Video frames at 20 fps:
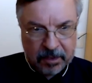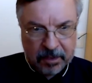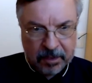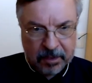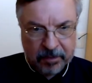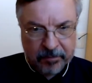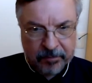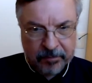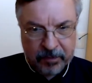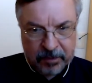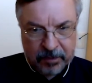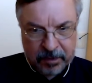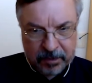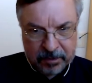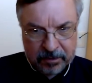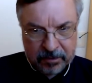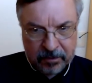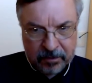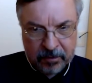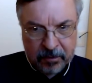
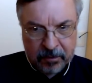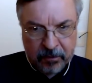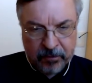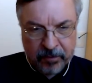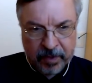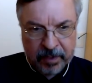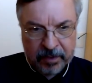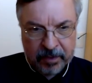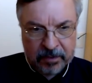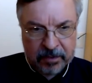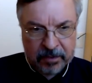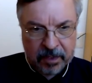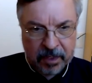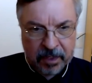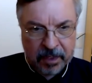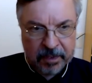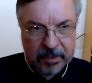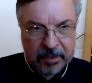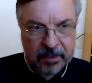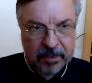That's on the right
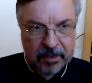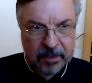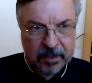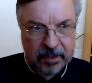side.